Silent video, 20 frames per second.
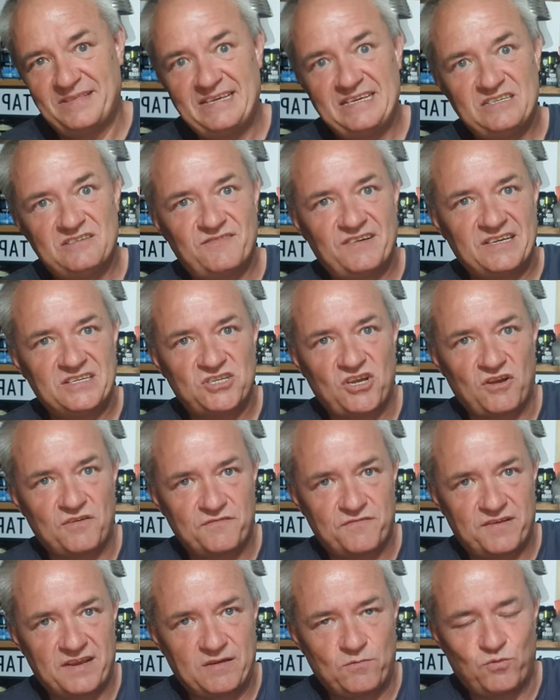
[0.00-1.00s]
these things
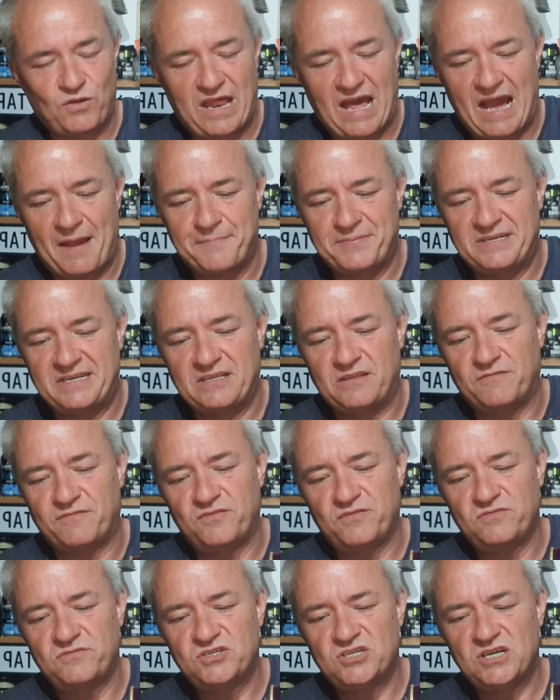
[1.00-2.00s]
hopefully will happen in the
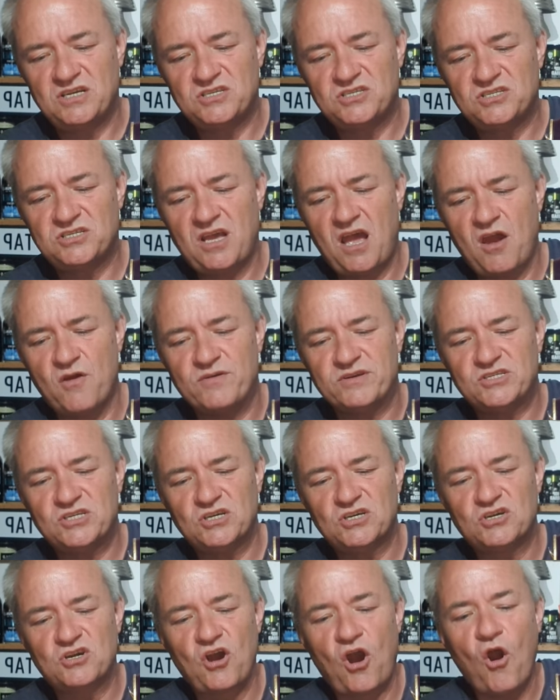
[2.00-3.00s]
future. So it's
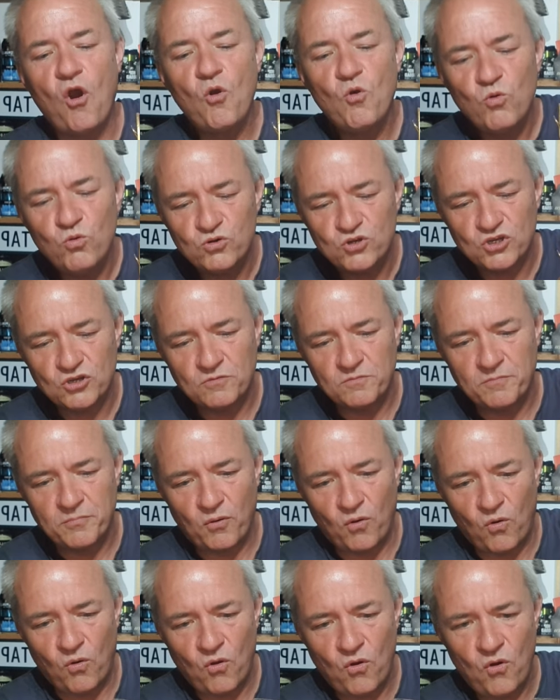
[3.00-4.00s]
a golden
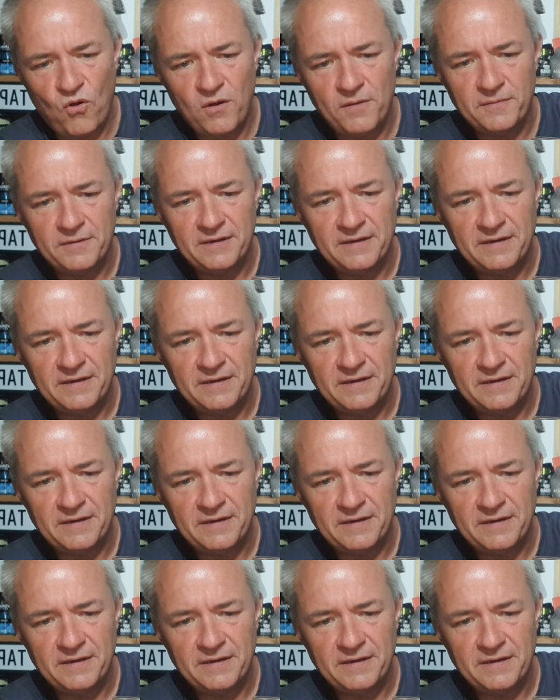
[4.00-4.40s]
pour.